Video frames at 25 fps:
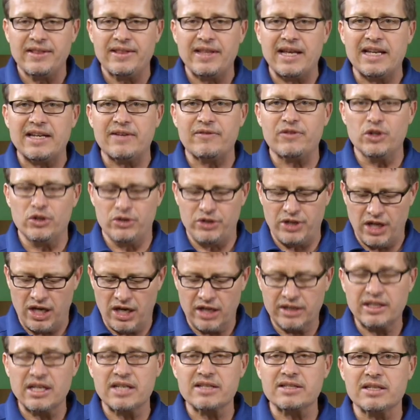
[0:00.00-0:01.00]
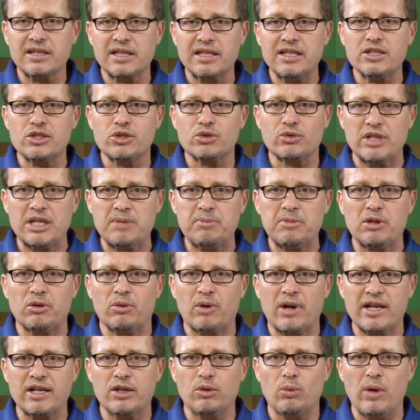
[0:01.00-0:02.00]
that if your dog doesn't get treatment
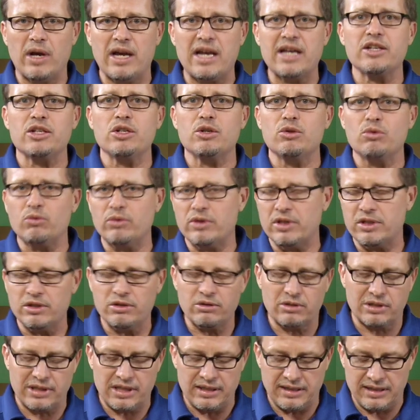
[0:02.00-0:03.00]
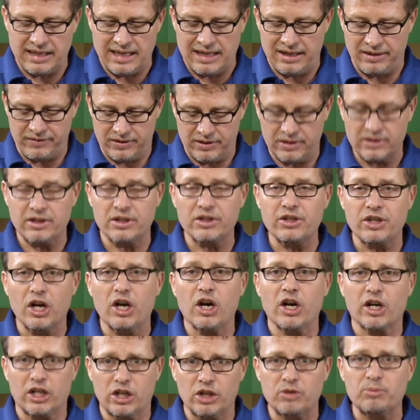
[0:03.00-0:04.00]
right away and you, and you clean it out, the
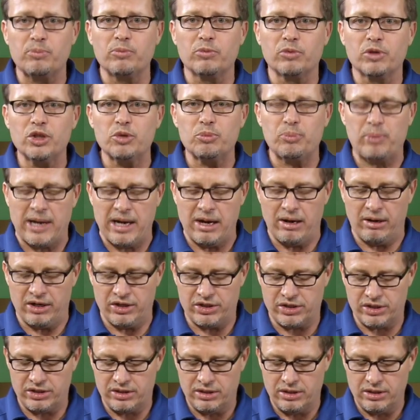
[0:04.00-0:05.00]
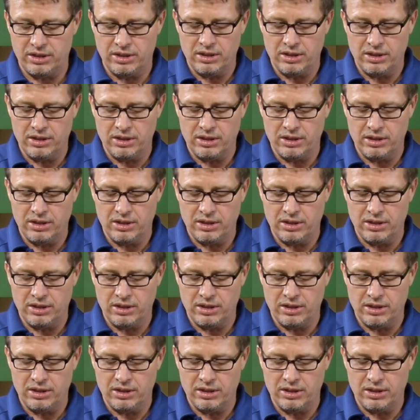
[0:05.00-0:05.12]
dog could, could perish.